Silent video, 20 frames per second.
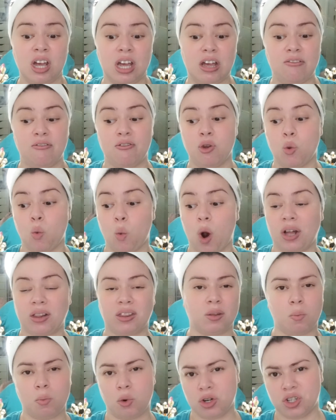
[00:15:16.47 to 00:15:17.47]
if you
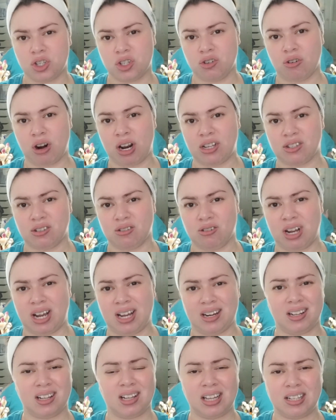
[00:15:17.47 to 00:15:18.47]
want the moisturizer
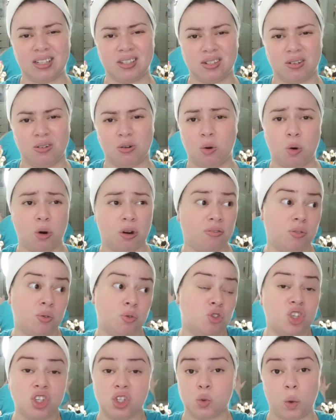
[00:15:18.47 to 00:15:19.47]
and cleanser, or if
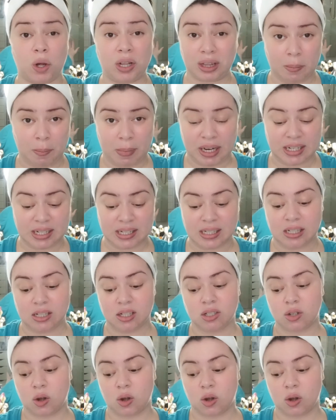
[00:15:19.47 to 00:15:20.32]
you just want the medicine.